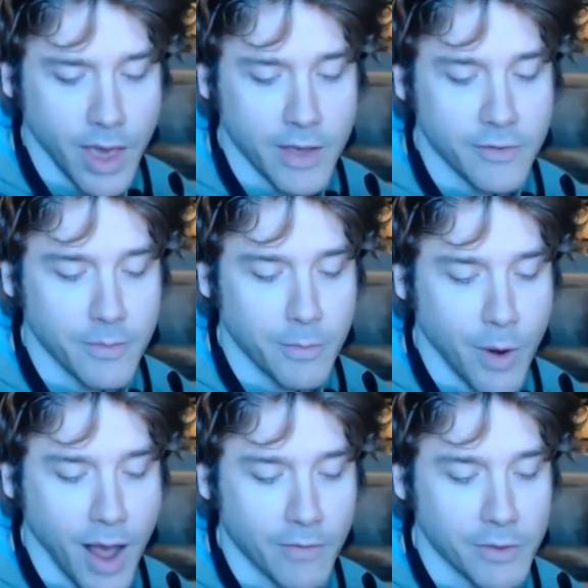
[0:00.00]
ancient
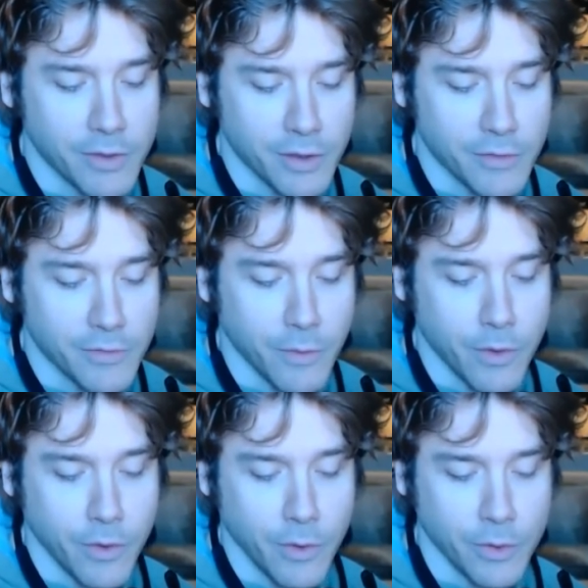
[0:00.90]
prophecies
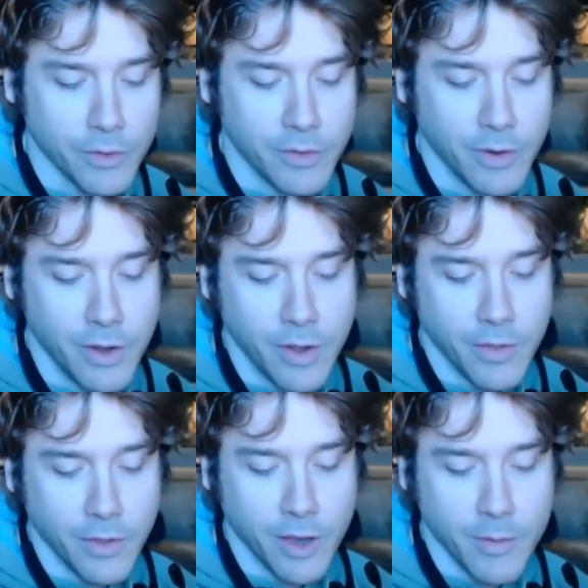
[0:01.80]
foretold
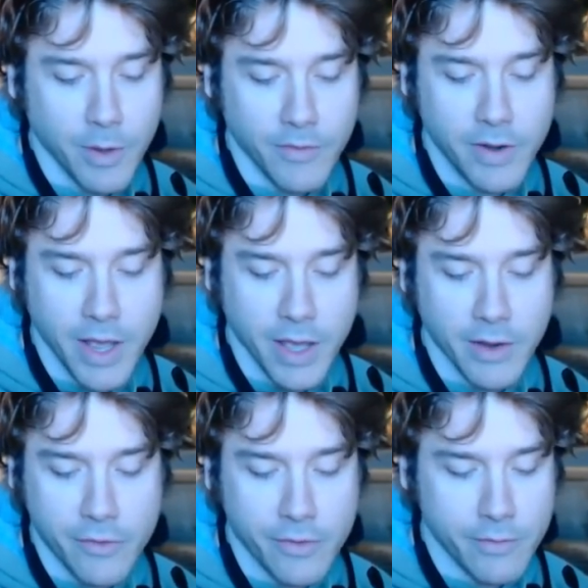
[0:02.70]
the coming of an
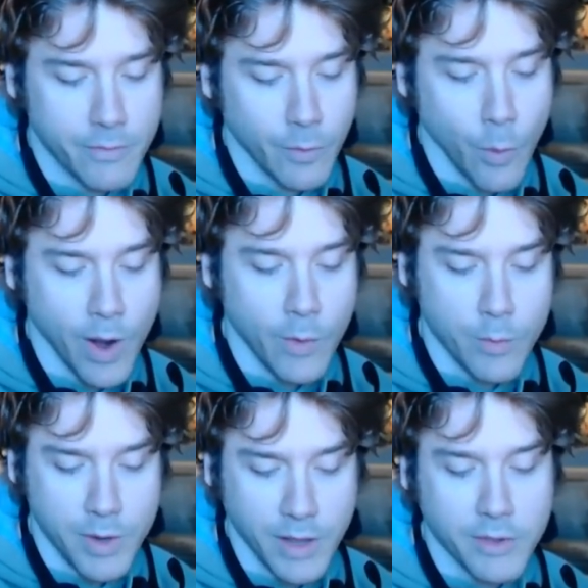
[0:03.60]
age when it
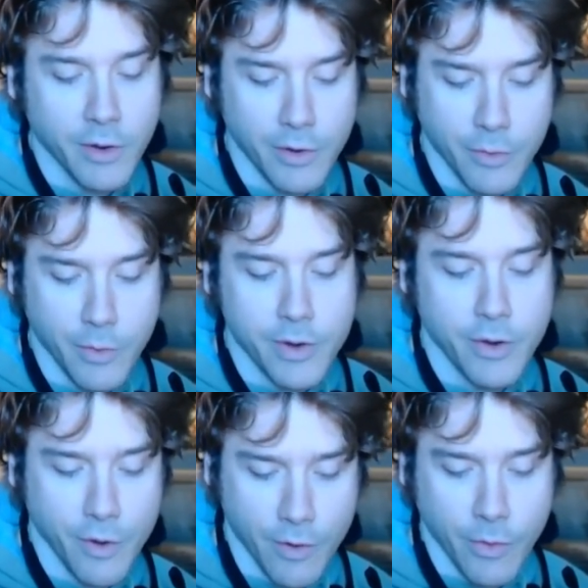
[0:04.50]
would be necessary to
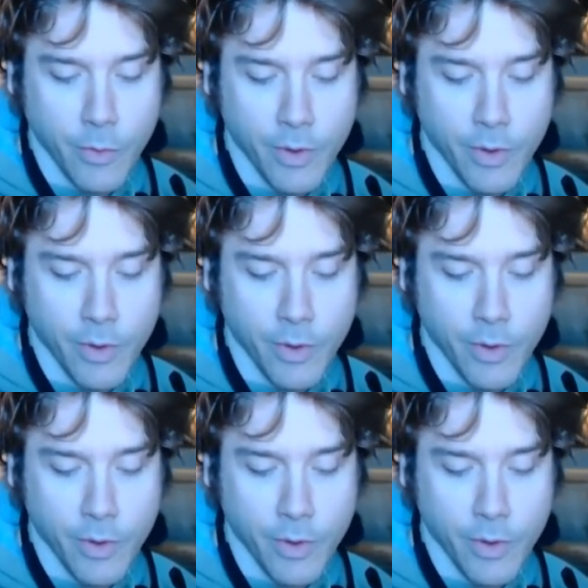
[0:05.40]
return